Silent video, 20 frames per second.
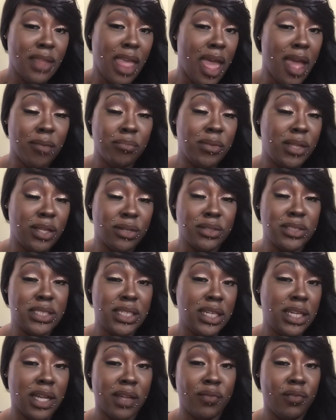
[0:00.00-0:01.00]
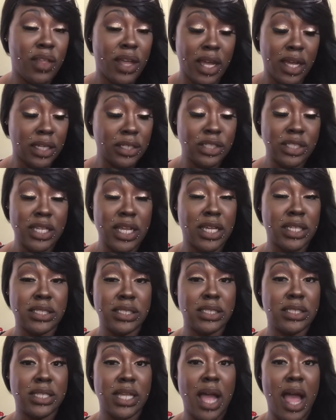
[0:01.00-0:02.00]
I'm guilty of the
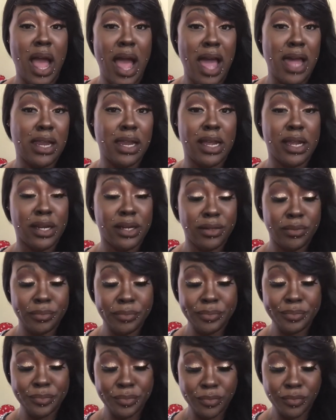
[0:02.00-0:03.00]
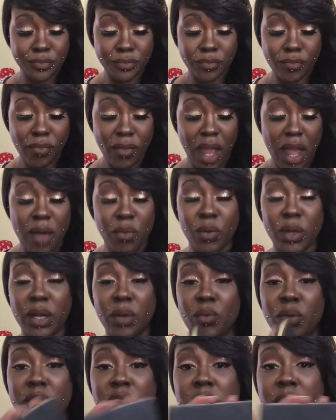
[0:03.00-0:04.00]
excess highlighter. I went
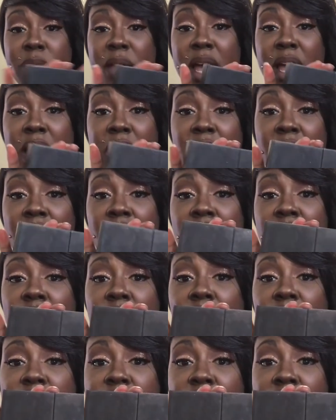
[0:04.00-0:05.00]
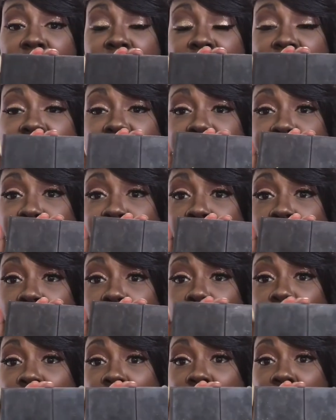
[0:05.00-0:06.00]
in with my Tarteist
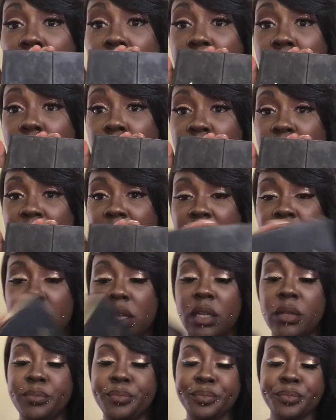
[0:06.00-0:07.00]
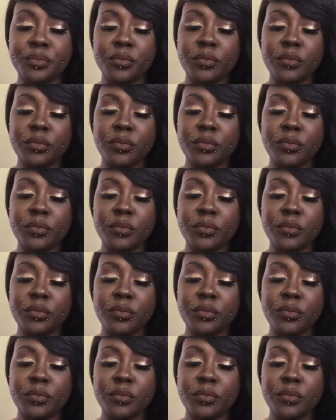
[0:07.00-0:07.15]
Pro Glow Kit.